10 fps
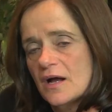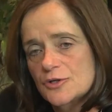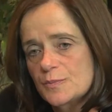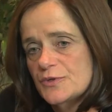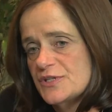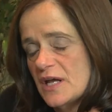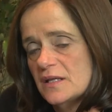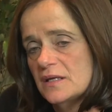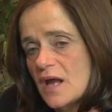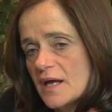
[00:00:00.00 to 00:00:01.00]
100%
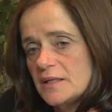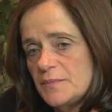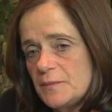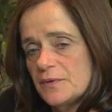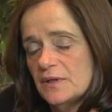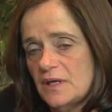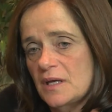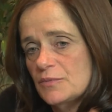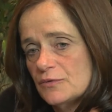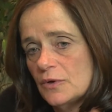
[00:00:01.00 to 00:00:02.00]
of the 90 people that
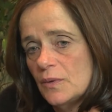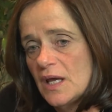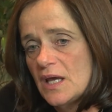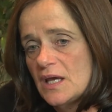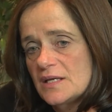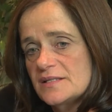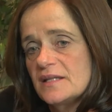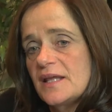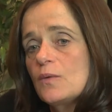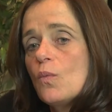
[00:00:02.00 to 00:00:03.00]
came through
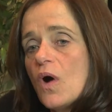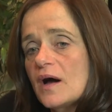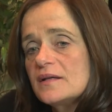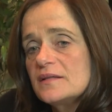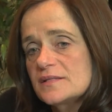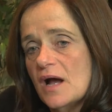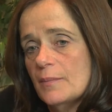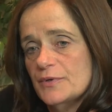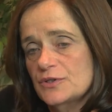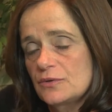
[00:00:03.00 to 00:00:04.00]
said they wanted this
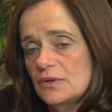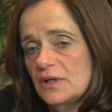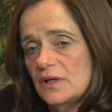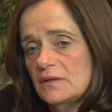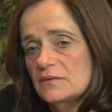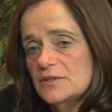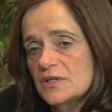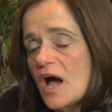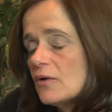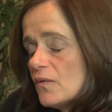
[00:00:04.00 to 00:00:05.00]
opportunity to
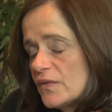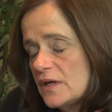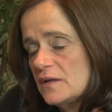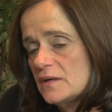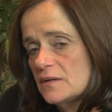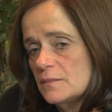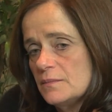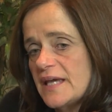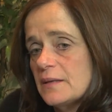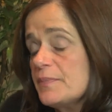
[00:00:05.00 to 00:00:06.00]
not only
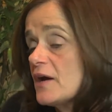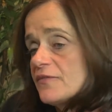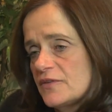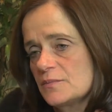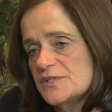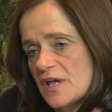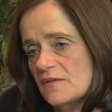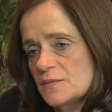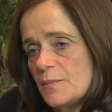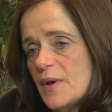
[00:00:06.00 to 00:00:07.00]
make it better for
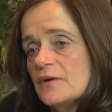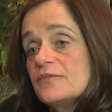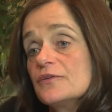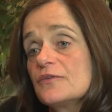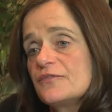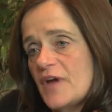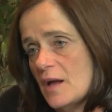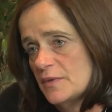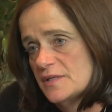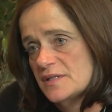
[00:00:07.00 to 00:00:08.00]
themselves, better for their
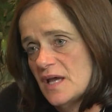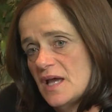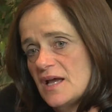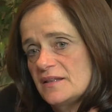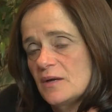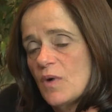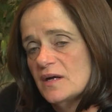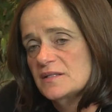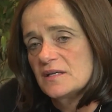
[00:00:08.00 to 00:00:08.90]
families. They wanted